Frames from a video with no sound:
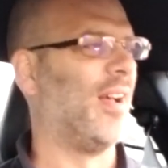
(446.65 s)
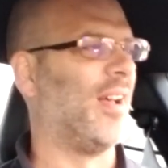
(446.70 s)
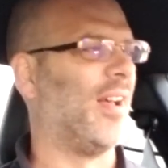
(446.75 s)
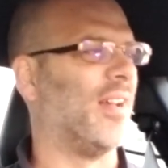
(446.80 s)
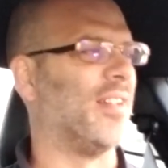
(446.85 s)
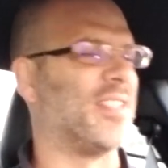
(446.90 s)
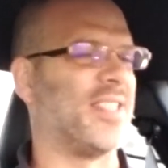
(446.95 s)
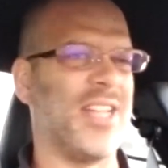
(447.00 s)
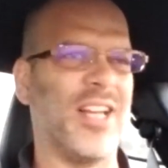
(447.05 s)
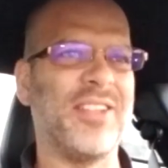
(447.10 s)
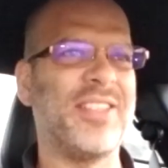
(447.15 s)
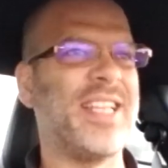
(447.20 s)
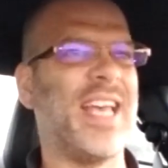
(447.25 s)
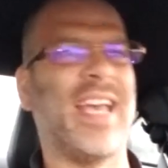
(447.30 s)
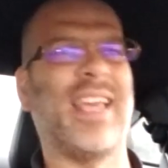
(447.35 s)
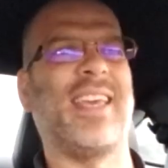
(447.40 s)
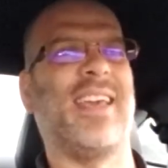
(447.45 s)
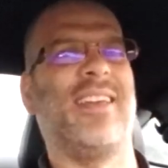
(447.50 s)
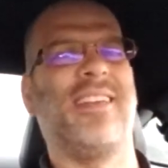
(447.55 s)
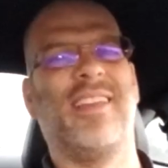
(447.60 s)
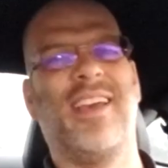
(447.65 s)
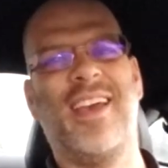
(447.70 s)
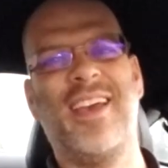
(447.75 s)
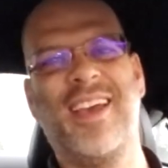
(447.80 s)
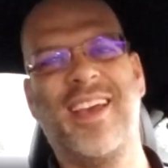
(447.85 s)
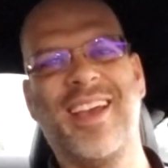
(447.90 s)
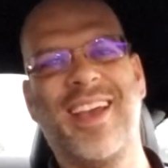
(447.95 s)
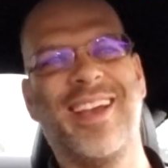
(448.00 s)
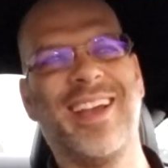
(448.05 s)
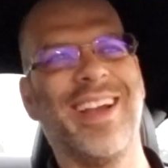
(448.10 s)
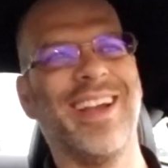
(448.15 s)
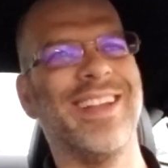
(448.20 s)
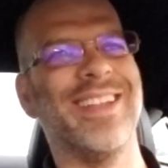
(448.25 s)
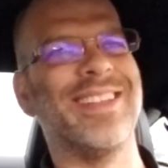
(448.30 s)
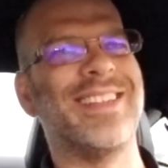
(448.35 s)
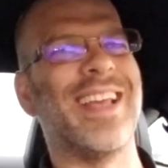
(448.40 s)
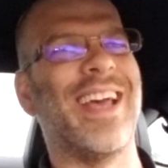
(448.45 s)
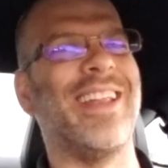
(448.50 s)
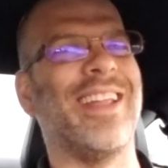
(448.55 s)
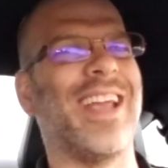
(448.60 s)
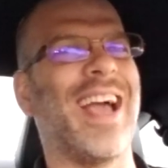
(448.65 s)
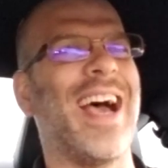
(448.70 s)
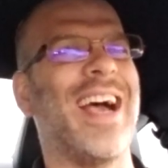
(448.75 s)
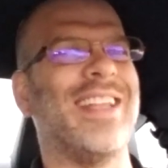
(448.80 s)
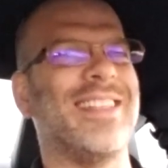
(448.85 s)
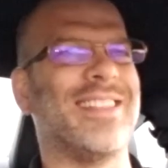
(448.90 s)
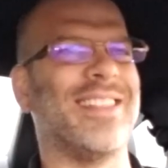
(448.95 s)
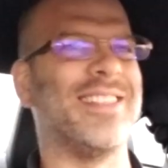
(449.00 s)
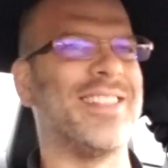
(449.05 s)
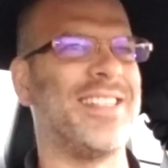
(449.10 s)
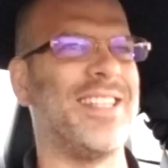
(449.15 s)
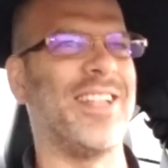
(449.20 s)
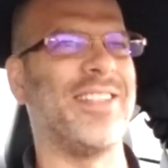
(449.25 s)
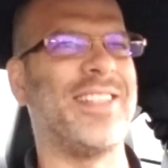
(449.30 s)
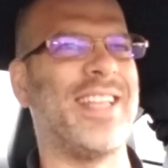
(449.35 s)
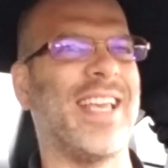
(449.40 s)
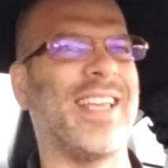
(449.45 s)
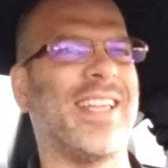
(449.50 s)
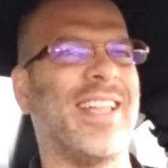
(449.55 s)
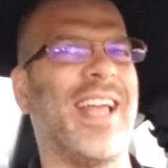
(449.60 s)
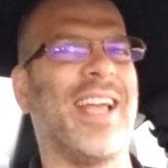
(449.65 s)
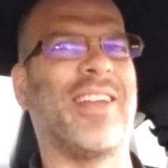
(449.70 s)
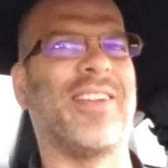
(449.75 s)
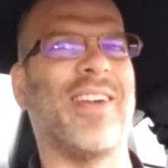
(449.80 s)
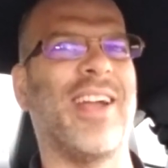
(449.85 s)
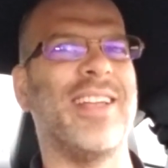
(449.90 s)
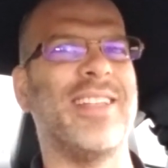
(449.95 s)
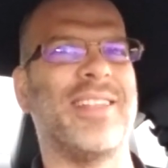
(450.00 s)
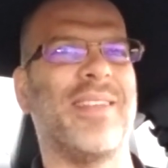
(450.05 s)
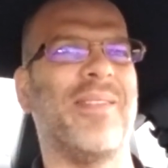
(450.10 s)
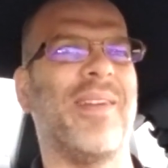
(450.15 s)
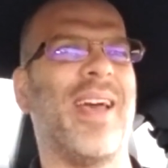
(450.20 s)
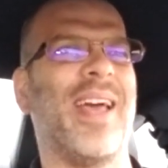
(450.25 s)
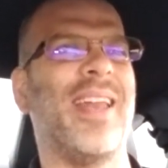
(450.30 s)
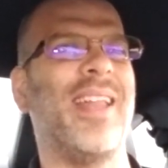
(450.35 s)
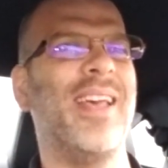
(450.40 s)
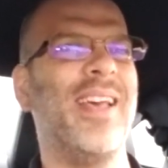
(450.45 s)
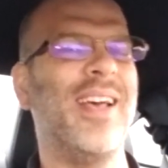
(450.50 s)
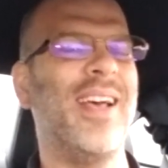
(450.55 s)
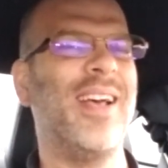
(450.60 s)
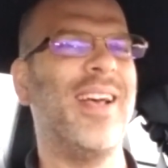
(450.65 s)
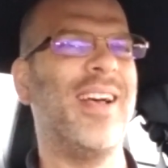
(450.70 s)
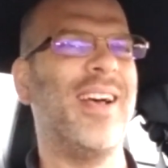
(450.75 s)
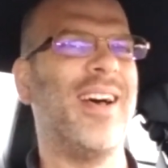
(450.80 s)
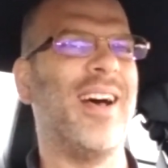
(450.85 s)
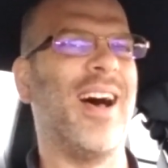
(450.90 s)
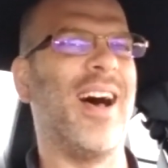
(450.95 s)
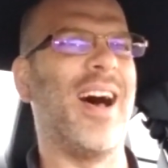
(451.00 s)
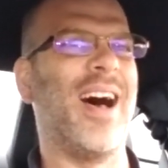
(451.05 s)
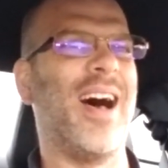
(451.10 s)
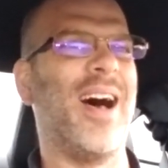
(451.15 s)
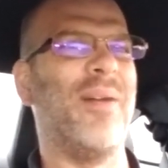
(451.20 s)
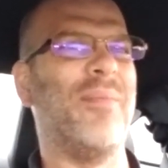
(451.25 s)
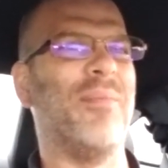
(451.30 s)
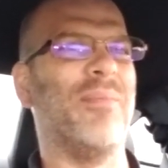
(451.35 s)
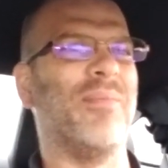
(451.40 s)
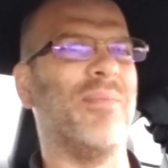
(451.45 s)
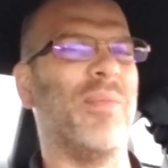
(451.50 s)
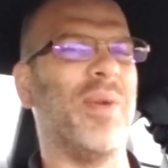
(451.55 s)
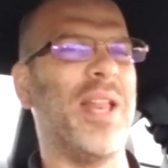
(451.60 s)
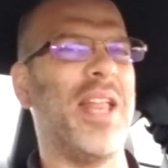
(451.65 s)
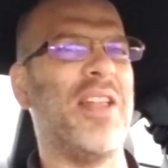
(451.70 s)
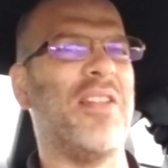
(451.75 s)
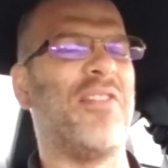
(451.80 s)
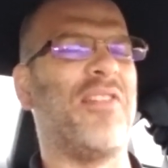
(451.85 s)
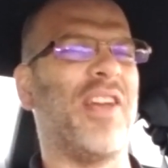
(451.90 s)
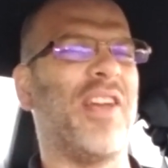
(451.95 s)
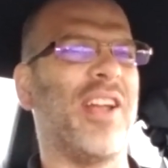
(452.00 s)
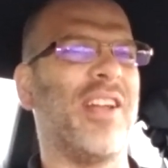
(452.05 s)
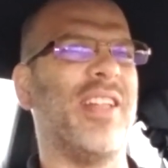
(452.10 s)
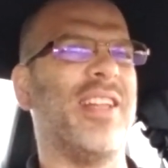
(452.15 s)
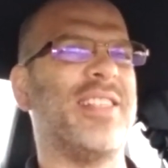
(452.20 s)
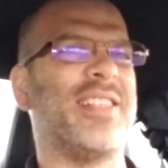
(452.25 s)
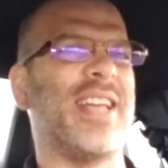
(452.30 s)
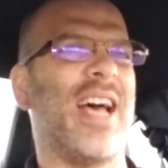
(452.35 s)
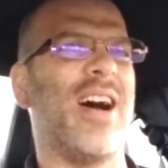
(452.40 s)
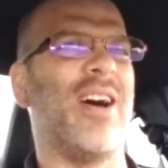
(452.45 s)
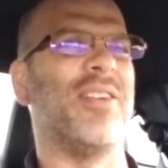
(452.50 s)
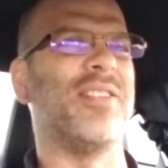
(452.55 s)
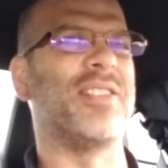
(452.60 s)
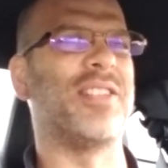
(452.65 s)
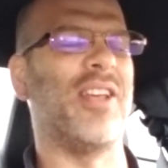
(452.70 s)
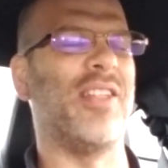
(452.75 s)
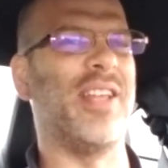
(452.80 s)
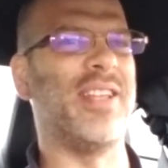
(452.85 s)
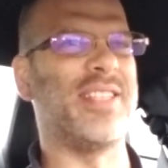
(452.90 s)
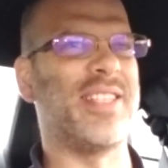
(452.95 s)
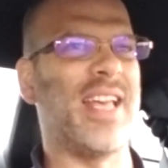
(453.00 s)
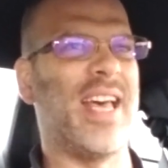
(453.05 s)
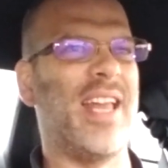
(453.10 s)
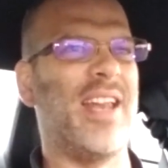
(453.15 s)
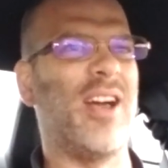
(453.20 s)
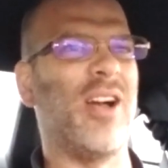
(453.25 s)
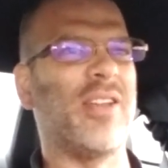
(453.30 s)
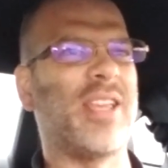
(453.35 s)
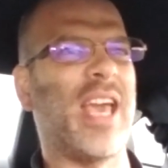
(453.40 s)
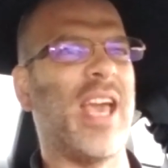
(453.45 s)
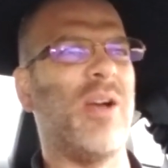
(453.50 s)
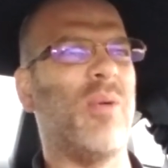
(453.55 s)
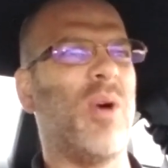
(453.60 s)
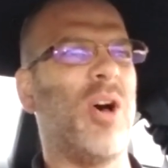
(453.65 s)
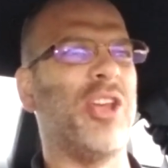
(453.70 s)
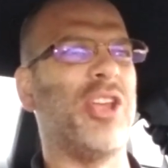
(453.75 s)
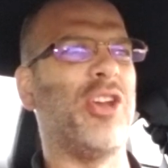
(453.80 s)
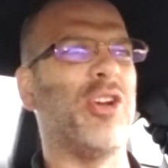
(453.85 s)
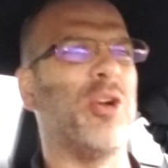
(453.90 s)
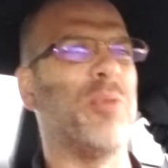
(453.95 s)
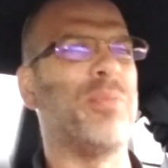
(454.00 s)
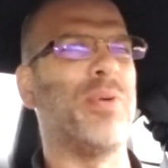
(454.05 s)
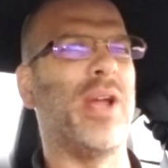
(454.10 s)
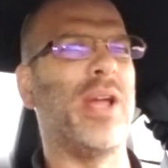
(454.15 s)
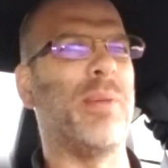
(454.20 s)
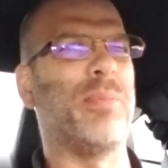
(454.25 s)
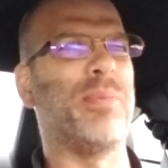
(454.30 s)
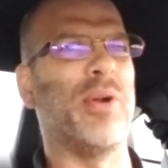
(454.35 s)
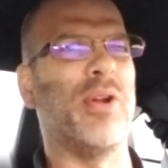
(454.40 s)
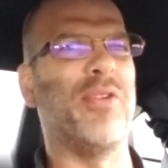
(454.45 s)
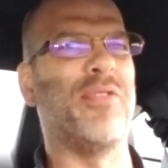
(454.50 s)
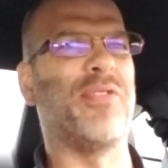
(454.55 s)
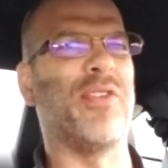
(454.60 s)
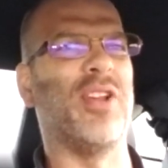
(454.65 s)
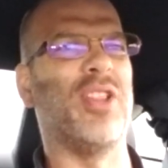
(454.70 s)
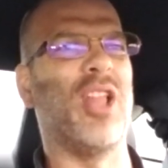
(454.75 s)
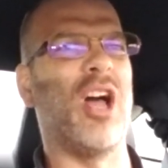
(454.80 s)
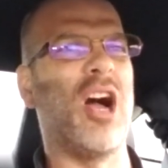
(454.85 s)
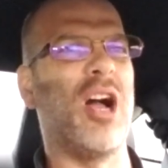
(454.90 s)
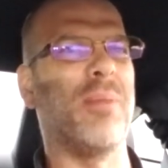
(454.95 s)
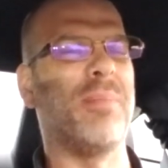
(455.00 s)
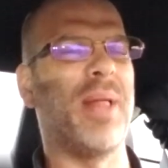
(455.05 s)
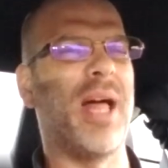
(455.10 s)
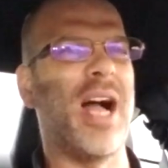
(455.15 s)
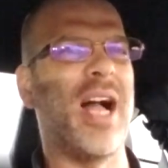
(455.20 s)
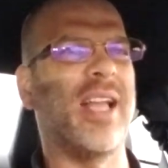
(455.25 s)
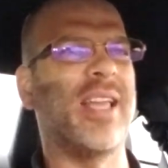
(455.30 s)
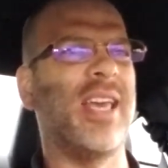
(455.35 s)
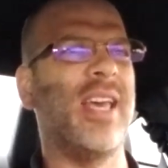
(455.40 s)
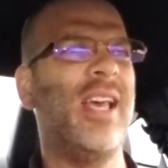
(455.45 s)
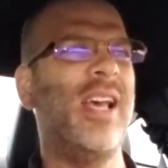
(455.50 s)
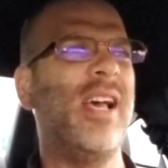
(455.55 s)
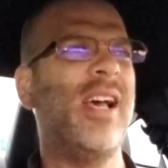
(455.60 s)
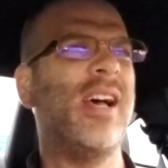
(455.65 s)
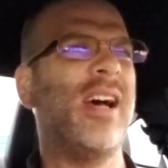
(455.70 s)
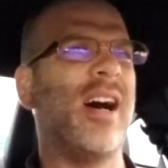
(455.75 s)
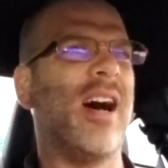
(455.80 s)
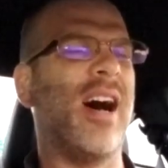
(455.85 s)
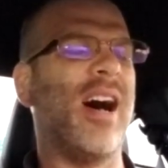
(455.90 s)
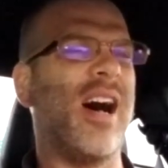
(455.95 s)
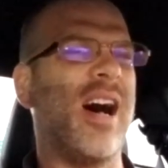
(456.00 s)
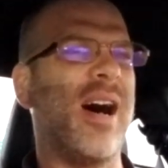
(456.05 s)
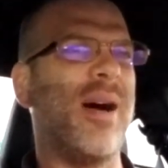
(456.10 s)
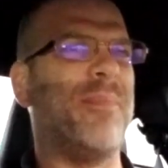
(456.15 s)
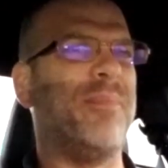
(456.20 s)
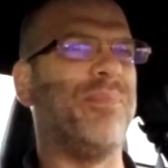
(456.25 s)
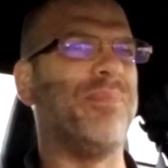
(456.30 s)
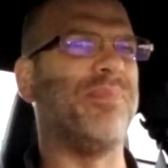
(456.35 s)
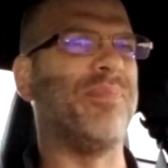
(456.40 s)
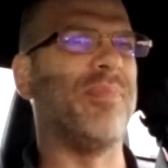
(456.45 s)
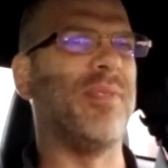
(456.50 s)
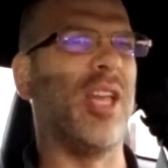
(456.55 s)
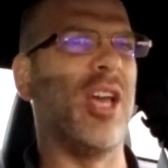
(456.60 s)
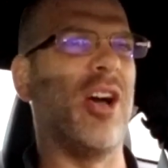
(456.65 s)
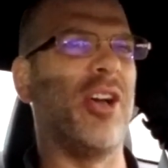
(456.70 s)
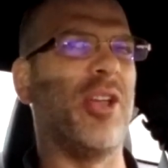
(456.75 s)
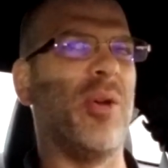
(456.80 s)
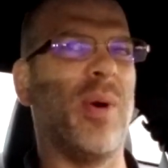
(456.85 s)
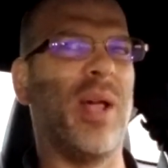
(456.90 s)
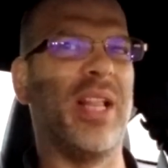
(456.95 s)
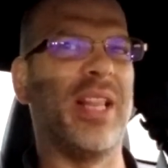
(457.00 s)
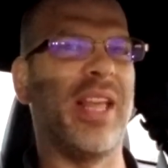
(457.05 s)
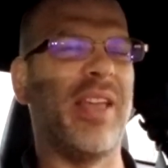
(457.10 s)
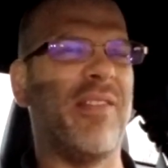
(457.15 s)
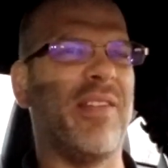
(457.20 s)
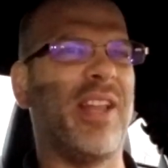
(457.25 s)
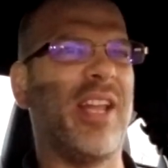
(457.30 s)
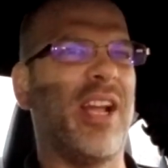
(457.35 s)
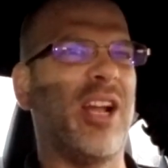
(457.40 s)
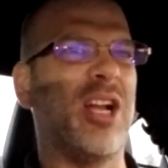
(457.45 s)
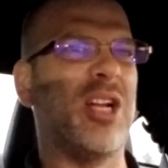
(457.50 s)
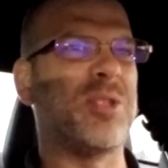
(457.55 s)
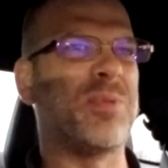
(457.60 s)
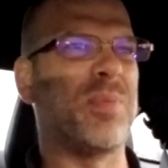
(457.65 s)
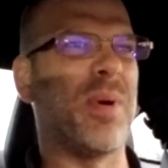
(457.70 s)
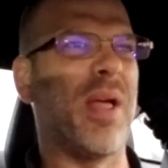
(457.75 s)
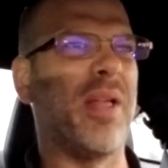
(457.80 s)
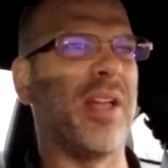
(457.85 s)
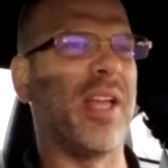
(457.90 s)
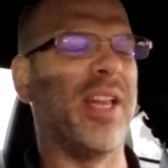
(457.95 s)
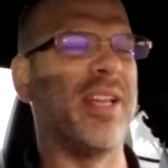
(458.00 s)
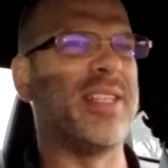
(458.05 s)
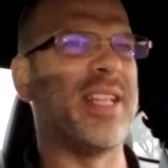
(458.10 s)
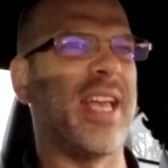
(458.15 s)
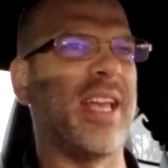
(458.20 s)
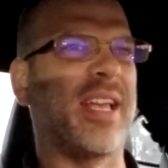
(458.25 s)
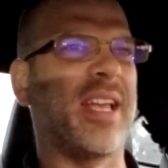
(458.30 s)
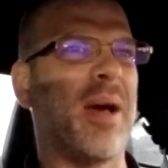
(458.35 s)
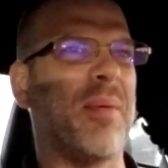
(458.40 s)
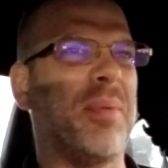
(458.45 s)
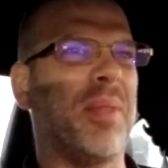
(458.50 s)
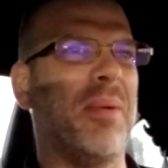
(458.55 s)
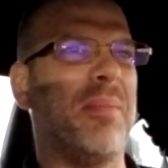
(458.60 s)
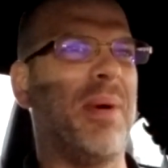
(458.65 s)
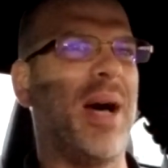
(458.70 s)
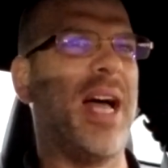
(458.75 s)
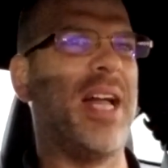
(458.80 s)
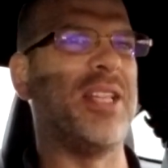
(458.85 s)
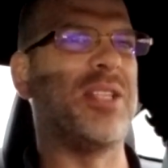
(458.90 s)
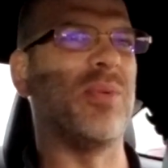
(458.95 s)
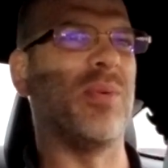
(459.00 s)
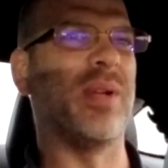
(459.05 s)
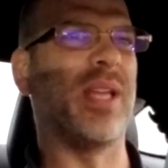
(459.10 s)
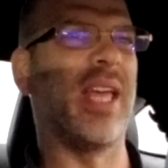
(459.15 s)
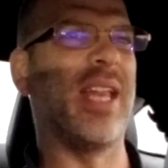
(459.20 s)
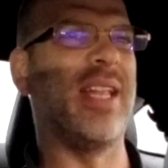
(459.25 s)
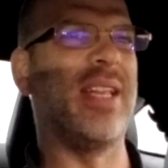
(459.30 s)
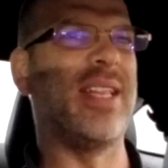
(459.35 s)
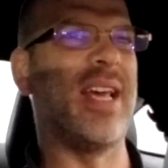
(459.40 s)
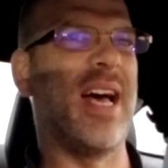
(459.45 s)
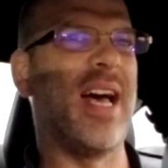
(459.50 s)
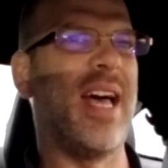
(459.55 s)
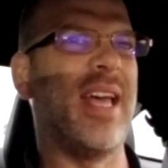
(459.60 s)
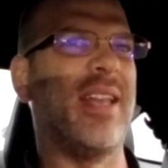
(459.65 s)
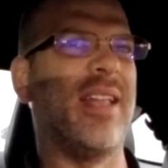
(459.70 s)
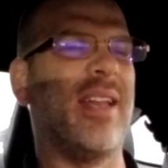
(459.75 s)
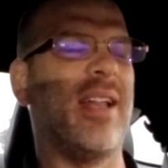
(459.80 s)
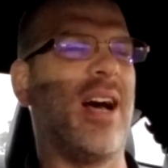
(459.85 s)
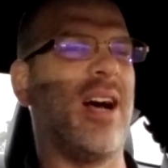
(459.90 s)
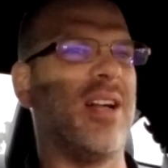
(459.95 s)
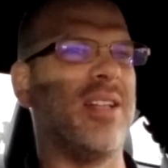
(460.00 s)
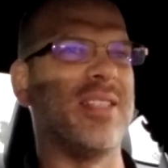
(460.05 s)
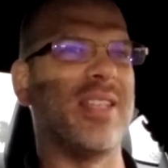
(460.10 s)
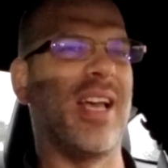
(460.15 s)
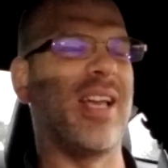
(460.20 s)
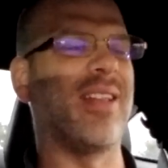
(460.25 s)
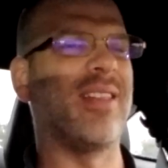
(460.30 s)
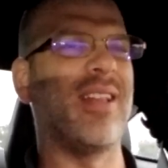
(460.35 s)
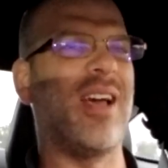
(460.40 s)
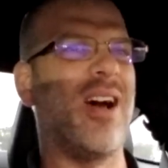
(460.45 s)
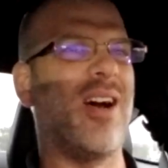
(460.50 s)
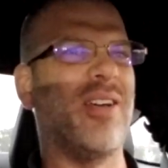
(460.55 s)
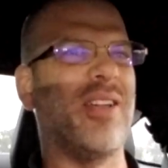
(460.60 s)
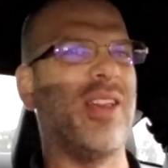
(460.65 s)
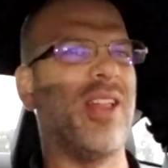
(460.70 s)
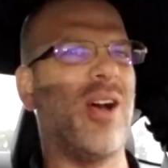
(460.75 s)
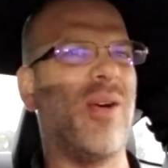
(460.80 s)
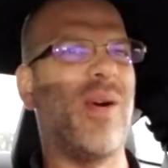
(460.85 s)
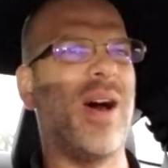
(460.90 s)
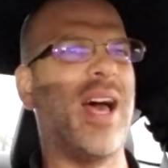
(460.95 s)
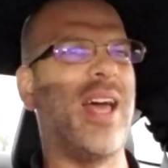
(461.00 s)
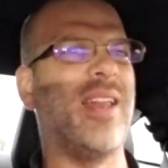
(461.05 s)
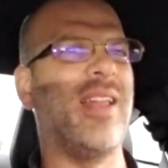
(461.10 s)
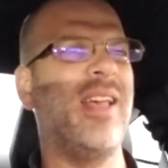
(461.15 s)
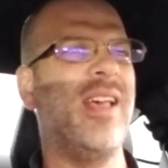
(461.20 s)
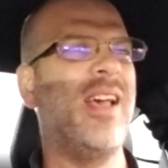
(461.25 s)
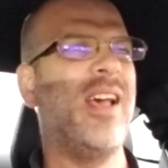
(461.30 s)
Still ticking. Said, you guys, still ticking like crazy, man. We need to figure this out. So they said, okay, well, you're pre-approved for a long block. You know, you want to leave it here. It's probably going to take a couple of months. We'll get it done. And I was like, no, you know what?